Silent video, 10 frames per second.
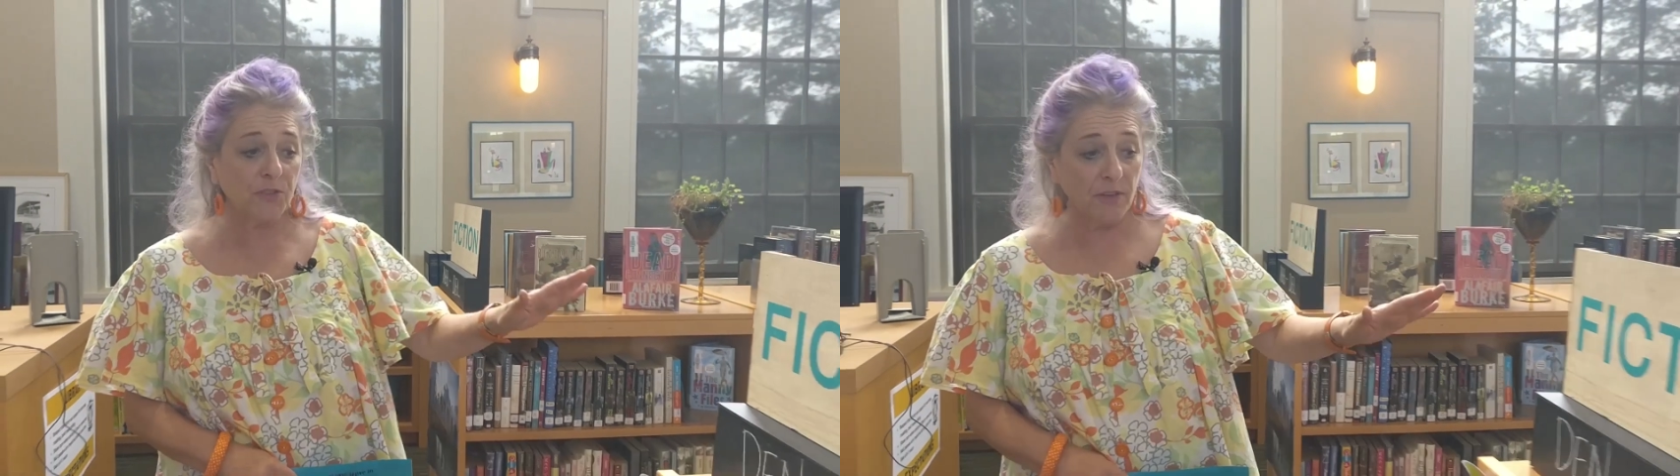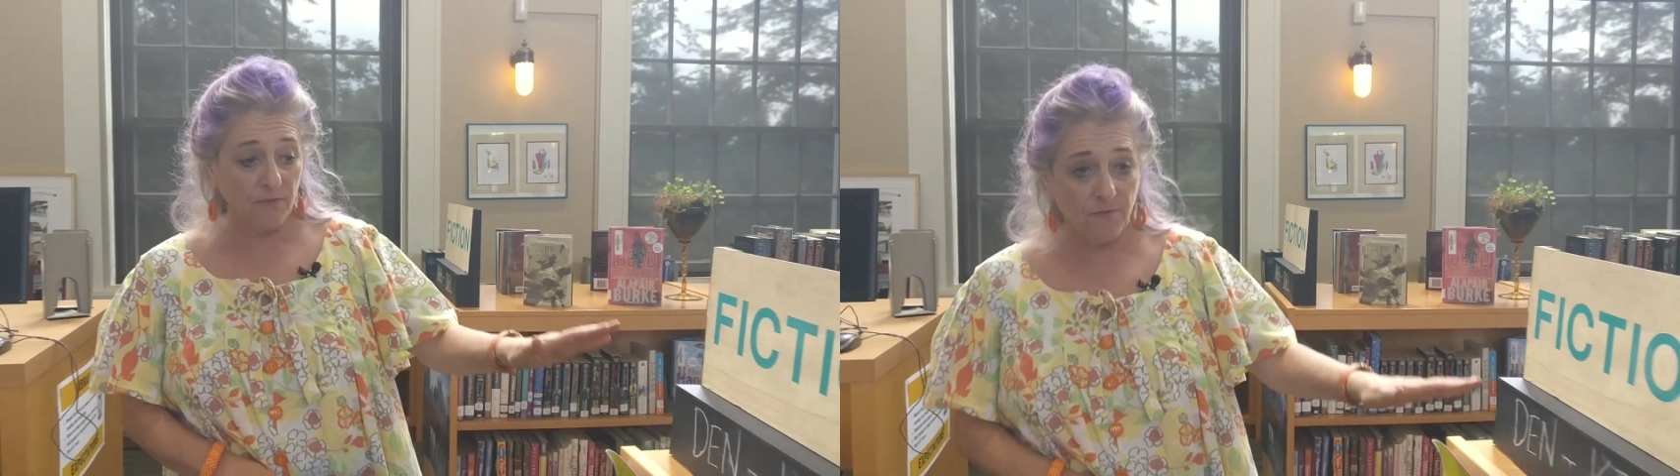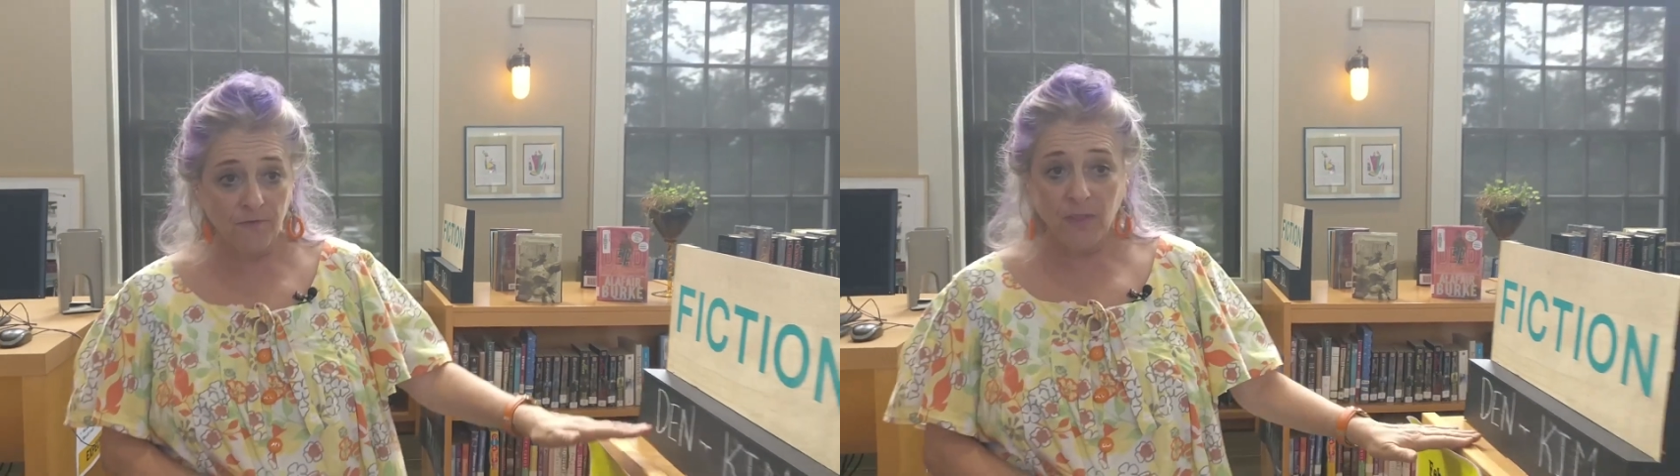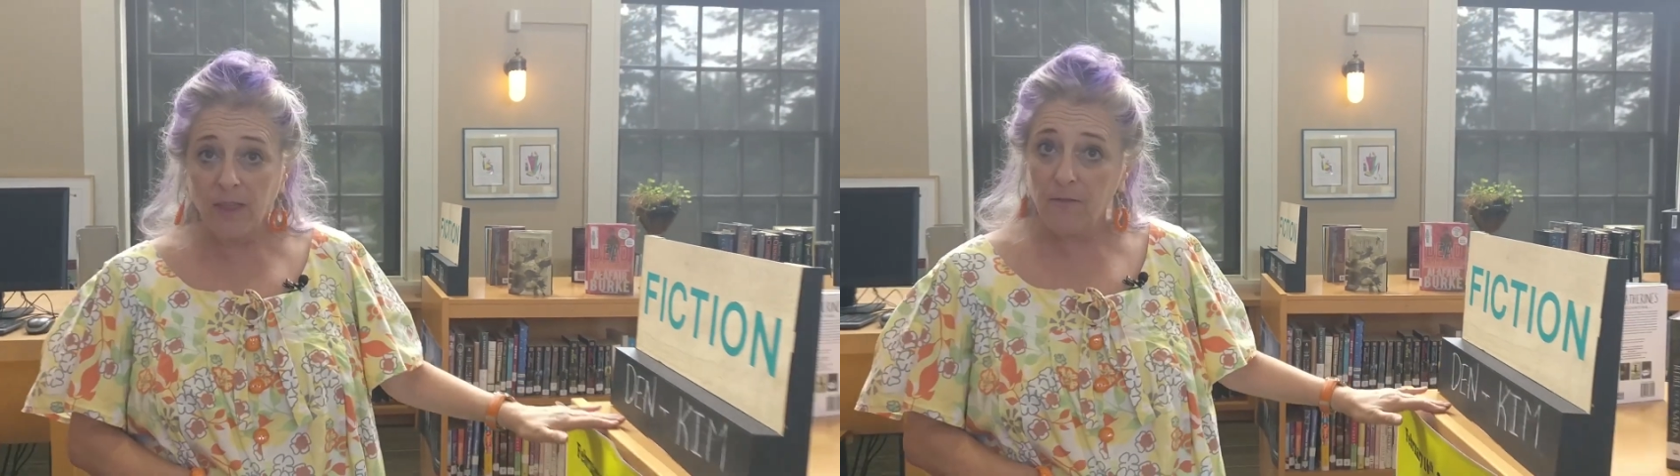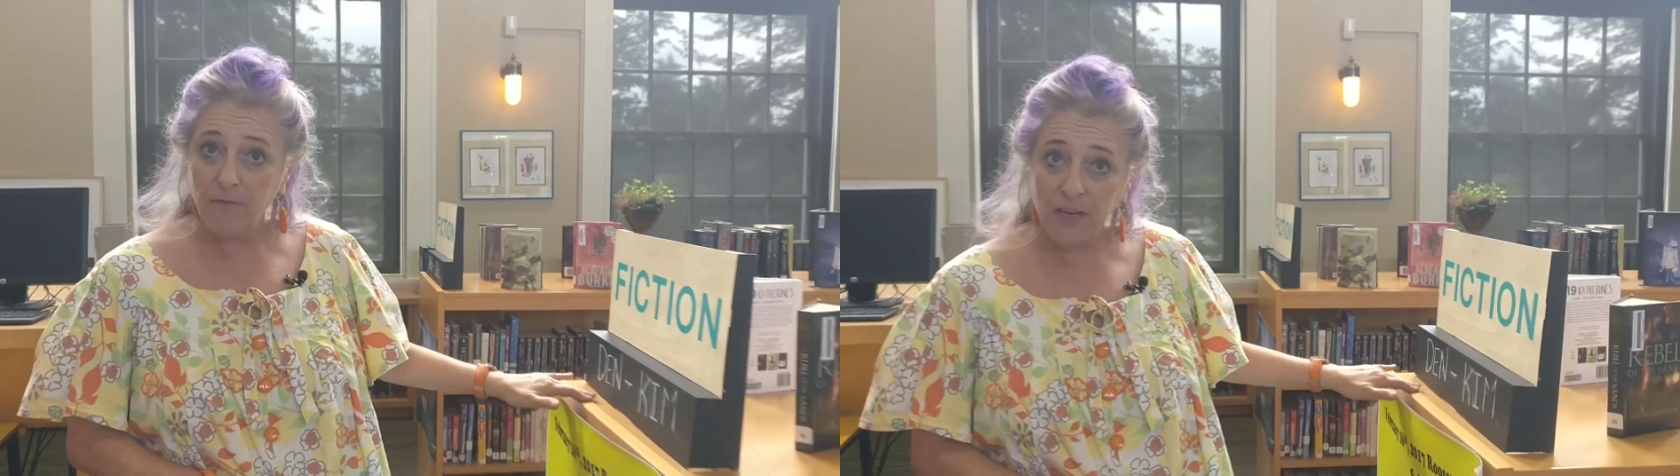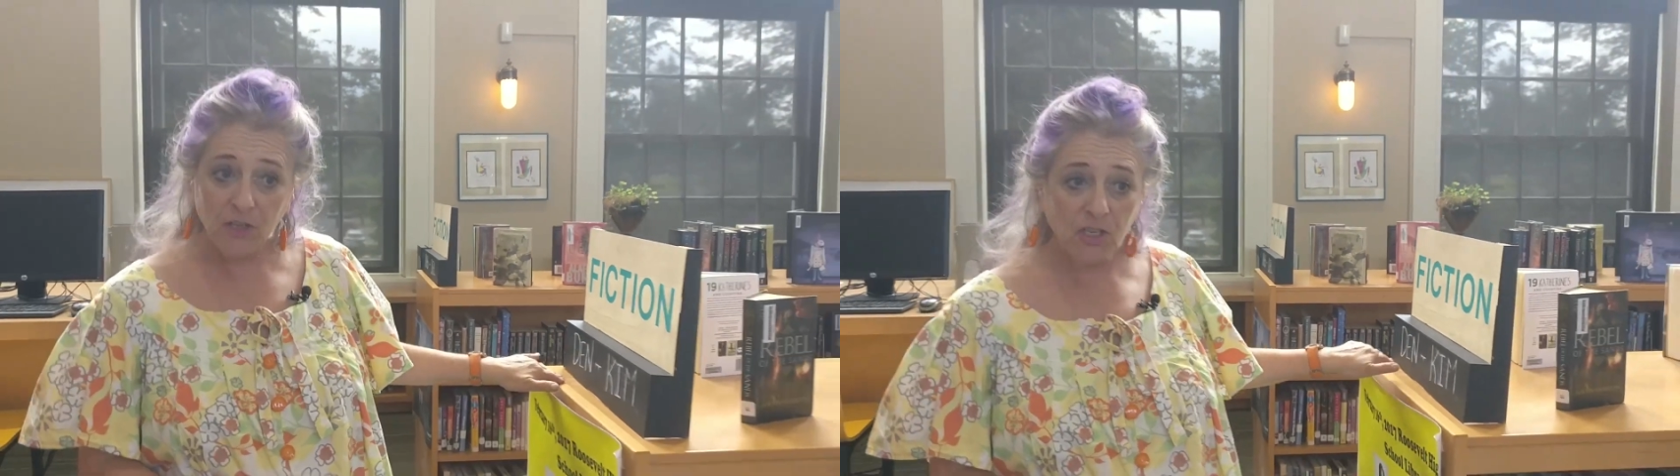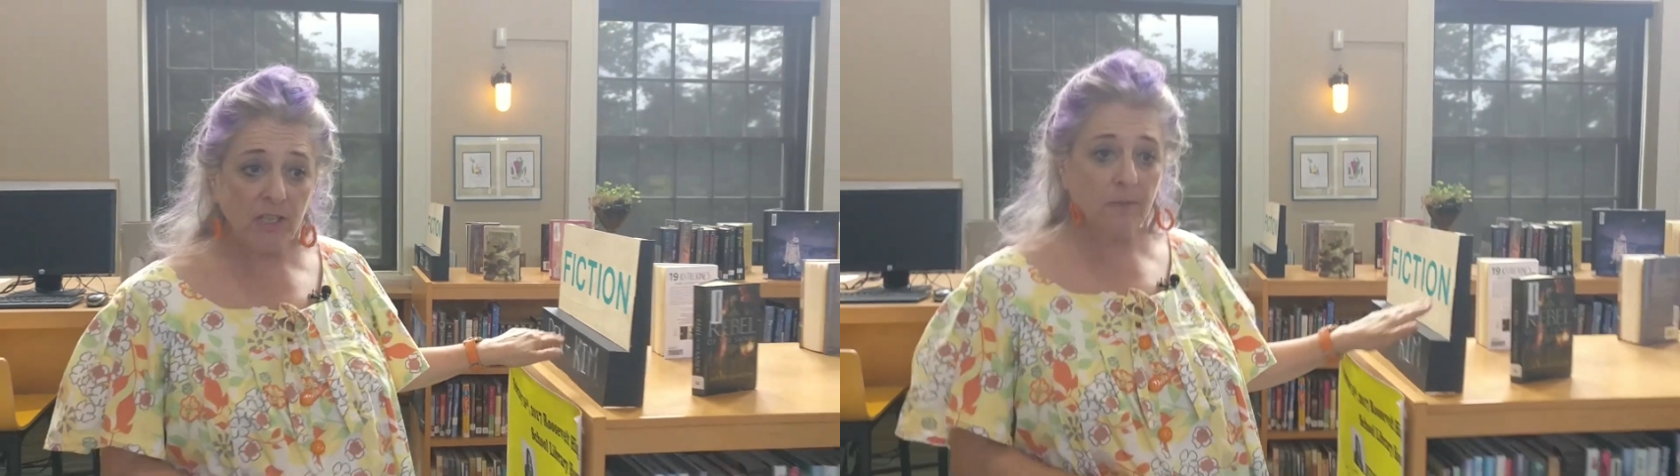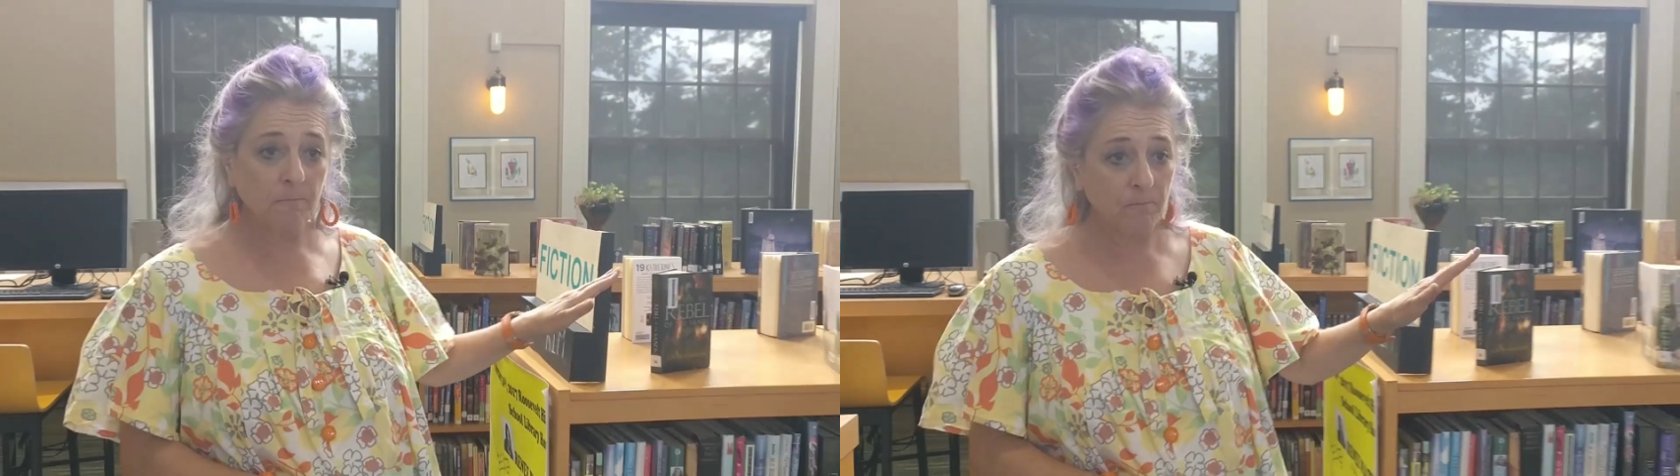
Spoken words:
of fiction,